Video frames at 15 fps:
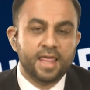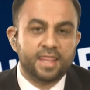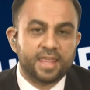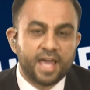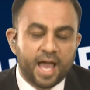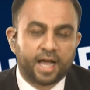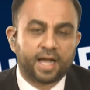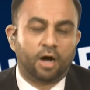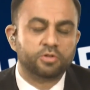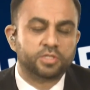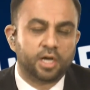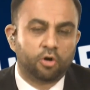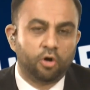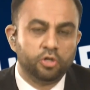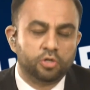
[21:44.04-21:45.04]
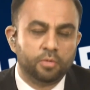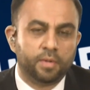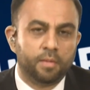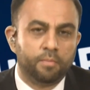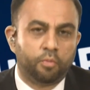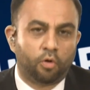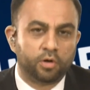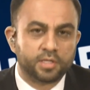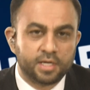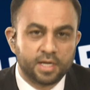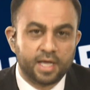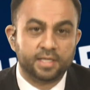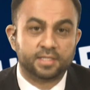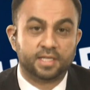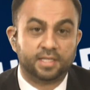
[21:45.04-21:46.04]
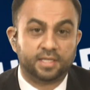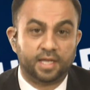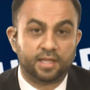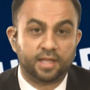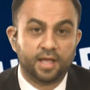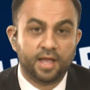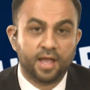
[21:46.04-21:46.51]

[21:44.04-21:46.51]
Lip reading: their accounts are going to be important, isn't it?